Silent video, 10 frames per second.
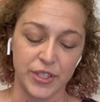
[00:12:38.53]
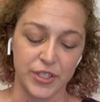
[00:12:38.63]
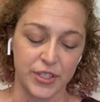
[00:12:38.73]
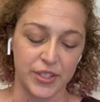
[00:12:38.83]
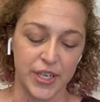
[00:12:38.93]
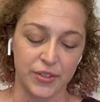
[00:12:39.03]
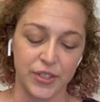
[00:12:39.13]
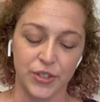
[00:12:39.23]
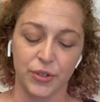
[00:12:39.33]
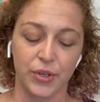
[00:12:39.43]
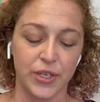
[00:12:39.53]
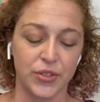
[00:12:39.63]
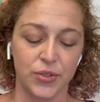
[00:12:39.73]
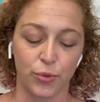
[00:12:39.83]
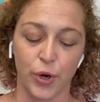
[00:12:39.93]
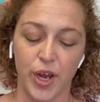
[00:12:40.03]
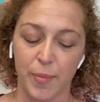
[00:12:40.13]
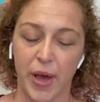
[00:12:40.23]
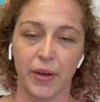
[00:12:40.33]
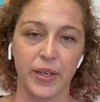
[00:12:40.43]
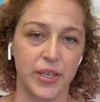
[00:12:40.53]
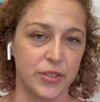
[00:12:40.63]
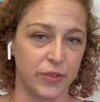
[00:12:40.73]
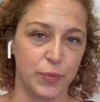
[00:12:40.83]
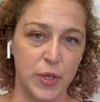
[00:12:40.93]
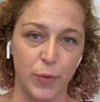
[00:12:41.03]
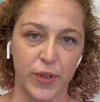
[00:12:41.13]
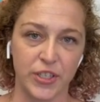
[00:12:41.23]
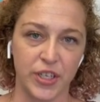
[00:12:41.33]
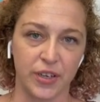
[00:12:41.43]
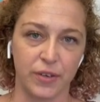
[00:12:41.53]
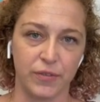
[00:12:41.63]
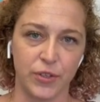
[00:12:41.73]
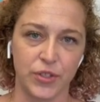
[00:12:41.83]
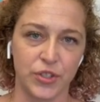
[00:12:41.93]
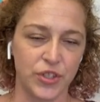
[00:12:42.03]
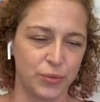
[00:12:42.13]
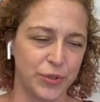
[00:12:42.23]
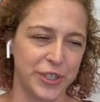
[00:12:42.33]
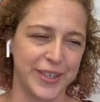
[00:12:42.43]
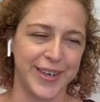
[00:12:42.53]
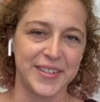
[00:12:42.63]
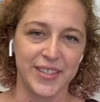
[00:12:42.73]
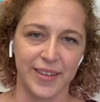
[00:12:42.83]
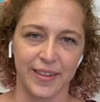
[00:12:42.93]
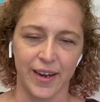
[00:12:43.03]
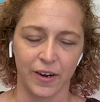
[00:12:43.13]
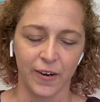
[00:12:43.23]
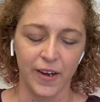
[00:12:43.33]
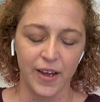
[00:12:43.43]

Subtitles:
She just tells such a great story about each of the people that she interviews, and she really gets in there.